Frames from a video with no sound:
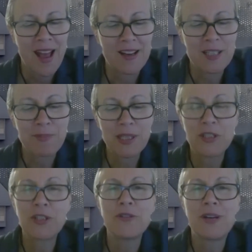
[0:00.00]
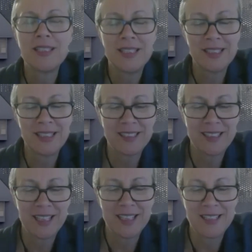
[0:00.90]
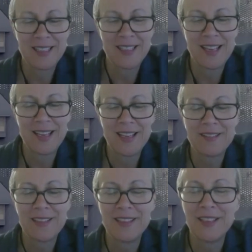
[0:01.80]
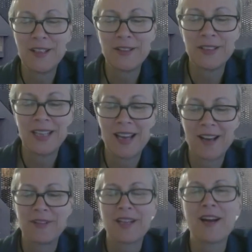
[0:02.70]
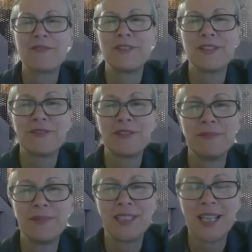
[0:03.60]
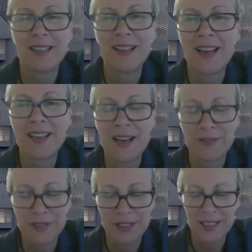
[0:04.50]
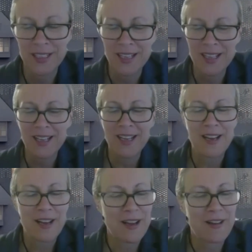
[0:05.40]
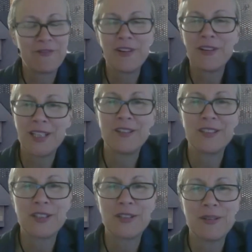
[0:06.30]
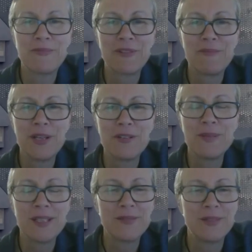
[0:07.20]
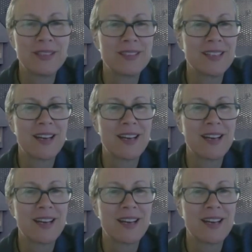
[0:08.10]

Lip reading: I spent two idyllic days there in the Old Town, recovering from jet lag after a very long trip from Melbourne with